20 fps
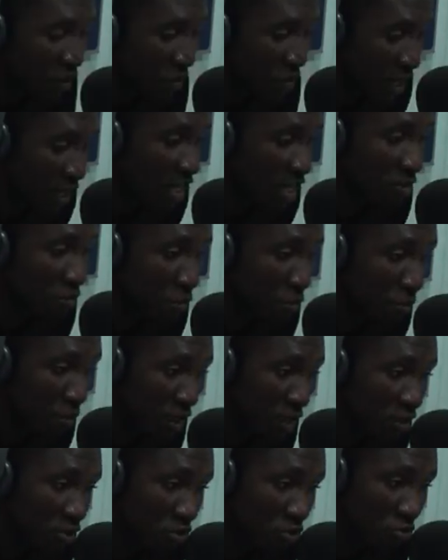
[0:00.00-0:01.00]
that has been
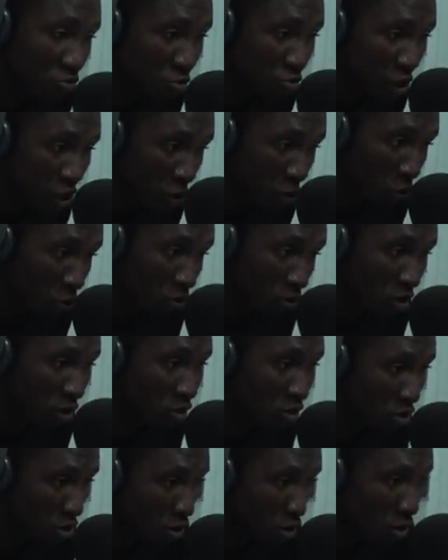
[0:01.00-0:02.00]
placed on recall,
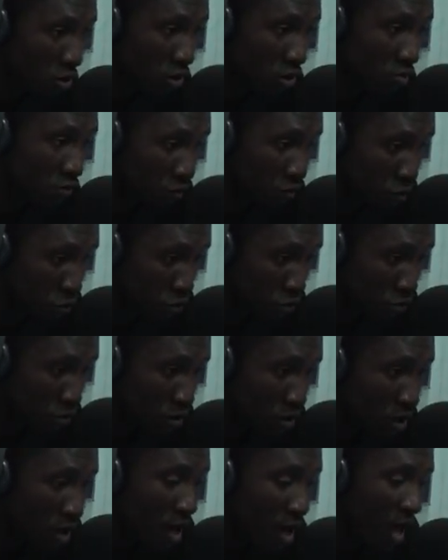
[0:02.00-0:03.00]
installs it for you.
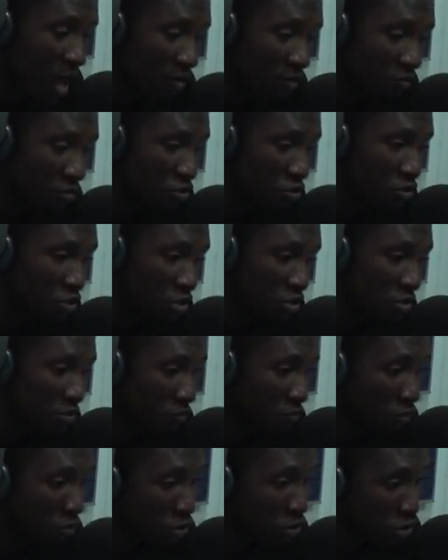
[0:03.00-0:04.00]
After using it
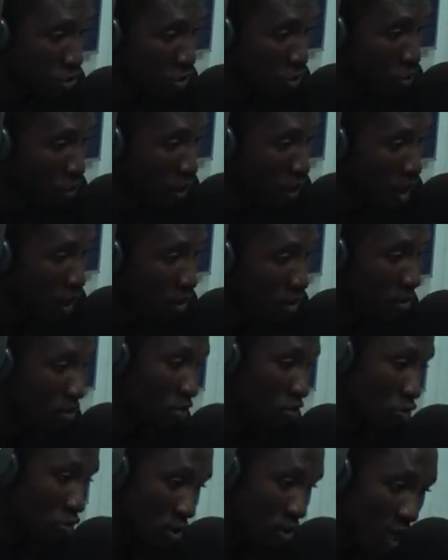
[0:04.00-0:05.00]
for a short while,
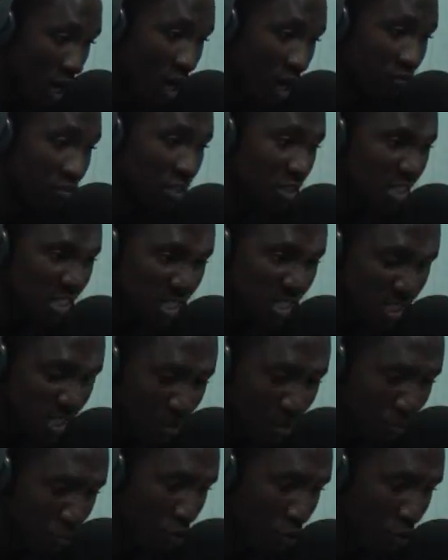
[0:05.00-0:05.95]
you start having the same